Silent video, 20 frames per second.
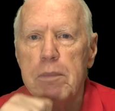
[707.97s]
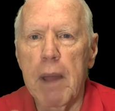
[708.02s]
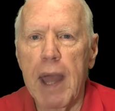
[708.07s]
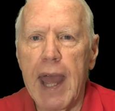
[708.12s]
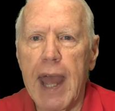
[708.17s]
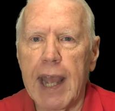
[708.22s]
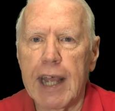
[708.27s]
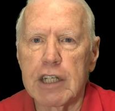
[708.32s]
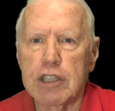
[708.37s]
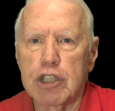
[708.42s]

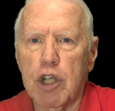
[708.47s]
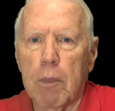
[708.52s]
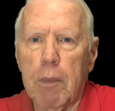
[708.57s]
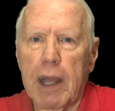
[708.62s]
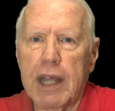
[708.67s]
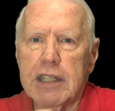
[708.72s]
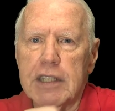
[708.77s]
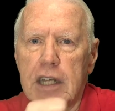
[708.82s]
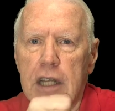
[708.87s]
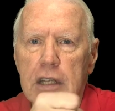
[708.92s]
bag. And so
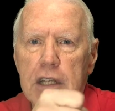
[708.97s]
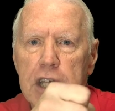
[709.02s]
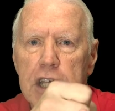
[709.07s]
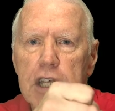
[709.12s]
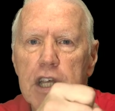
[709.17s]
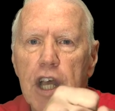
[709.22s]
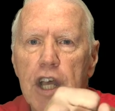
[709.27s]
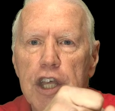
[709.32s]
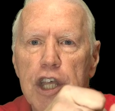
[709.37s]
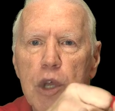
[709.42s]

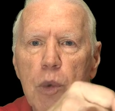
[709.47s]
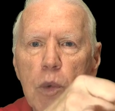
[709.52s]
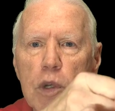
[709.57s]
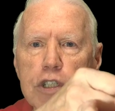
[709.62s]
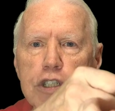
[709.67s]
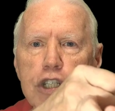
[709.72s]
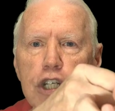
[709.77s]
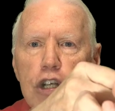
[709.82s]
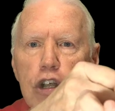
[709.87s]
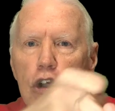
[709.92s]
basically, you
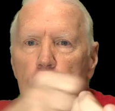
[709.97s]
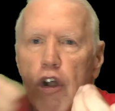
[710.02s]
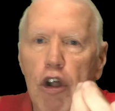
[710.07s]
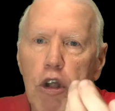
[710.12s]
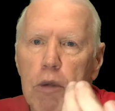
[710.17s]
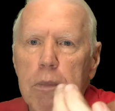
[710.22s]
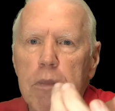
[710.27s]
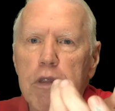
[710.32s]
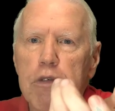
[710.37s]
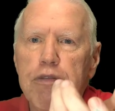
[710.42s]
would
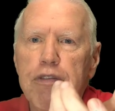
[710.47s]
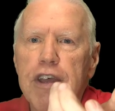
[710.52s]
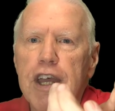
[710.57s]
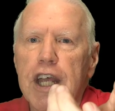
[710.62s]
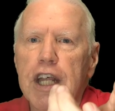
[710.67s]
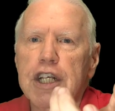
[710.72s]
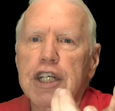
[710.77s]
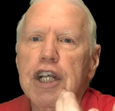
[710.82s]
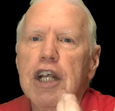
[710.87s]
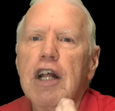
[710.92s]
slurp the
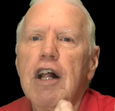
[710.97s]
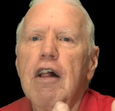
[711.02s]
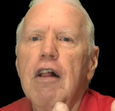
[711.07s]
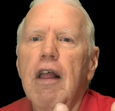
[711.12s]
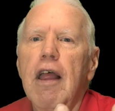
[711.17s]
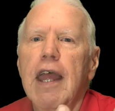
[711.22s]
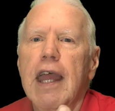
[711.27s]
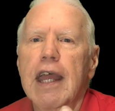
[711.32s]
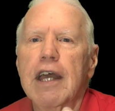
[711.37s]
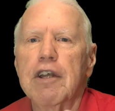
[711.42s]
fish
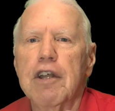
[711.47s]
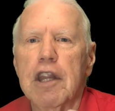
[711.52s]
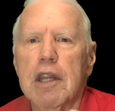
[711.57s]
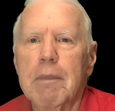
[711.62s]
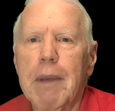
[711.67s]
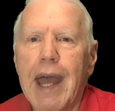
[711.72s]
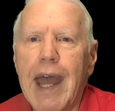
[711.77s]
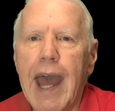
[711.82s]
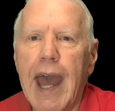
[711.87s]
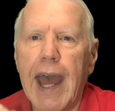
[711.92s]
into the
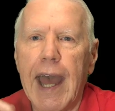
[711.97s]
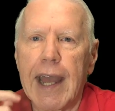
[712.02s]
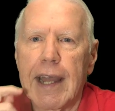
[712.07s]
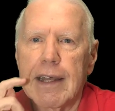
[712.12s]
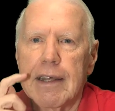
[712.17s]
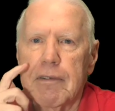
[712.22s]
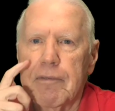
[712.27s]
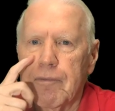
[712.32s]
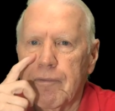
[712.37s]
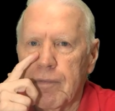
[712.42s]

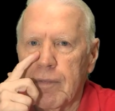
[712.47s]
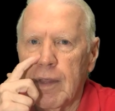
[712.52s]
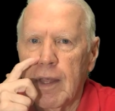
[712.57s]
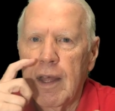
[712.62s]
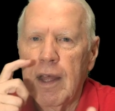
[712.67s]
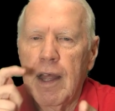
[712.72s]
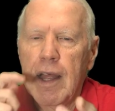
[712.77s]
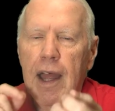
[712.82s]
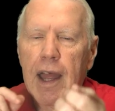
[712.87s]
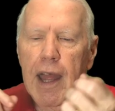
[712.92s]
bag.
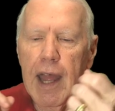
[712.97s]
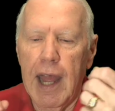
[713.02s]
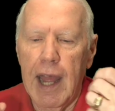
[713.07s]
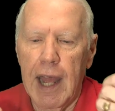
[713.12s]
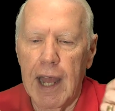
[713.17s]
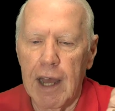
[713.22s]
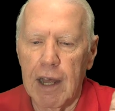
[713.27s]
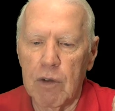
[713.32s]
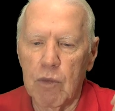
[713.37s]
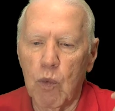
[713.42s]

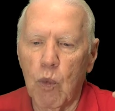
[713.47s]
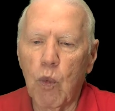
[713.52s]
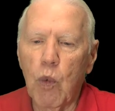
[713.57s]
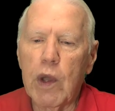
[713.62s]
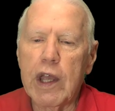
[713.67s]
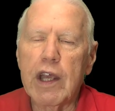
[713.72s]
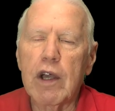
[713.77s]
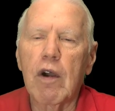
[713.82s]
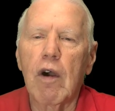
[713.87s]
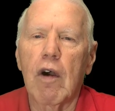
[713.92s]
And
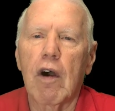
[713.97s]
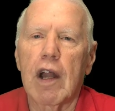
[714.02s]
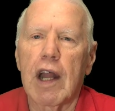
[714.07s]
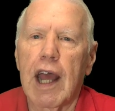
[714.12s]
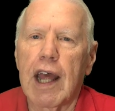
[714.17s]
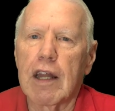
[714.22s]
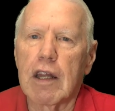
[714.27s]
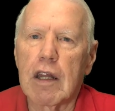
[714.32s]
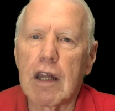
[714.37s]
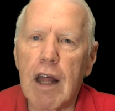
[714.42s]
we caught
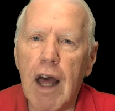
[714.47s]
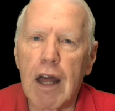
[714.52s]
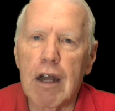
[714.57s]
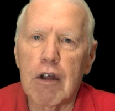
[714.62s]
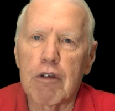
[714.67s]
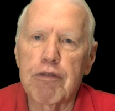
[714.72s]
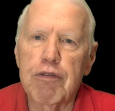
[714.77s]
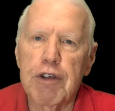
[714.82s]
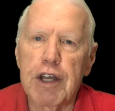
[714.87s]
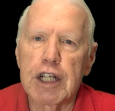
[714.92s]
a lot
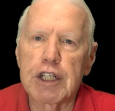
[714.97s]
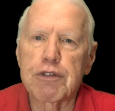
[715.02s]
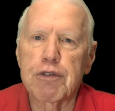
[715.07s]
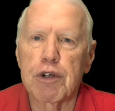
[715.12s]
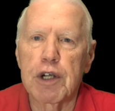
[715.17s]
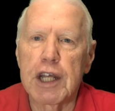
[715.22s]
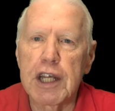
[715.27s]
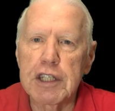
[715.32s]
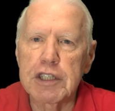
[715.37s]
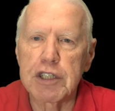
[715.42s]
of fish
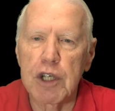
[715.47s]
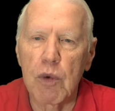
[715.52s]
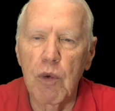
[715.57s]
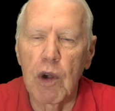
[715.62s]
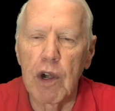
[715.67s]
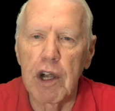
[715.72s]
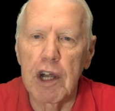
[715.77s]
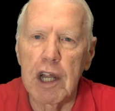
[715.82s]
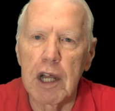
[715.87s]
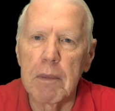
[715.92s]
for his
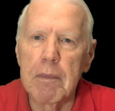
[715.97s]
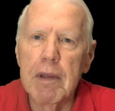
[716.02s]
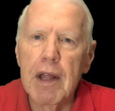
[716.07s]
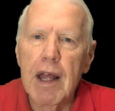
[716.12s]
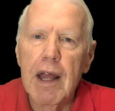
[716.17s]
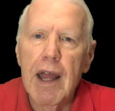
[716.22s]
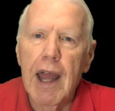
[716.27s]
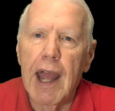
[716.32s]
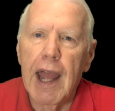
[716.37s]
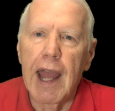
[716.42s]
aquarium,
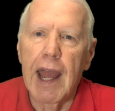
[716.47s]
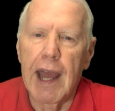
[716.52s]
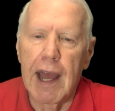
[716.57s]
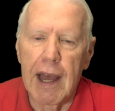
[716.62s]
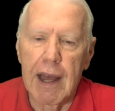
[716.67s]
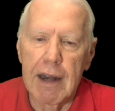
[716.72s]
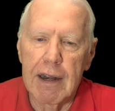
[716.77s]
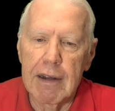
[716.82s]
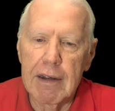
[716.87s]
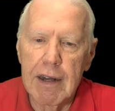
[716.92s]

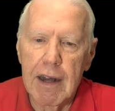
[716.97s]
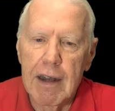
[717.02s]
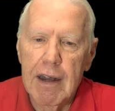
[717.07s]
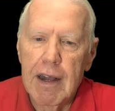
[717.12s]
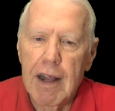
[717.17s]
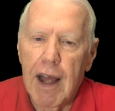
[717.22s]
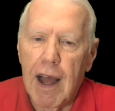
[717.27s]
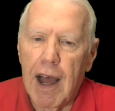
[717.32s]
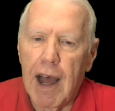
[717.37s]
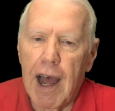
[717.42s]
and
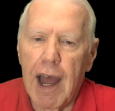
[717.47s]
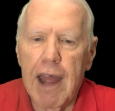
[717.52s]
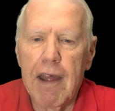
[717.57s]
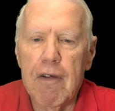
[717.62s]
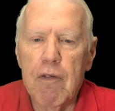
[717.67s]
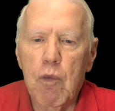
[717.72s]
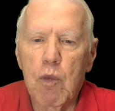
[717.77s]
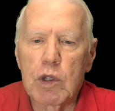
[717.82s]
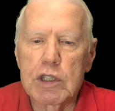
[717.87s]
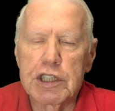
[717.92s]

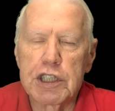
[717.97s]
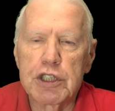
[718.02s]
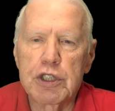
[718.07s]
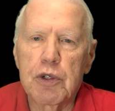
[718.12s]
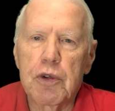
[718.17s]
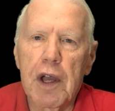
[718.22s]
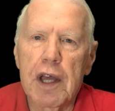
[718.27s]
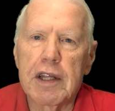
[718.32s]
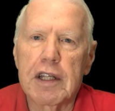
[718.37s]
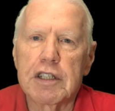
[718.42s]
I was
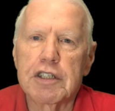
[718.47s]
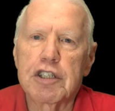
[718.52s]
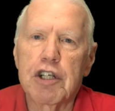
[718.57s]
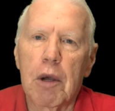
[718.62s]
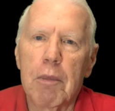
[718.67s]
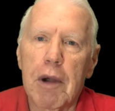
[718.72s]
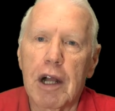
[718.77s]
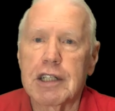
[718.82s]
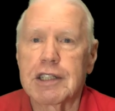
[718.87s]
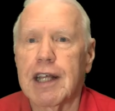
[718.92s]
enjoying this so
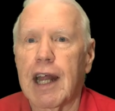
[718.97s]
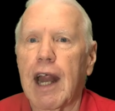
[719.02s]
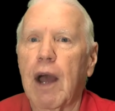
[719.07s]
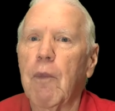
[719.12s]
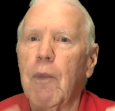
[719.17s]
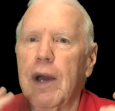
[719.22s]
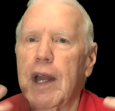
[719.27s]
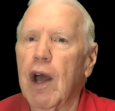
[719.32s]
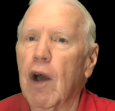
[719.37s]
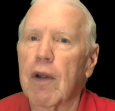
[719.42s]
much that I
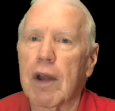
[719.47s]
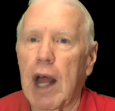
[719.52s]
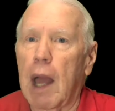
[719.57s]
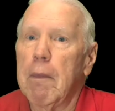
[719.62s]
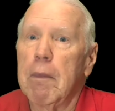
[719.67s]
went out and I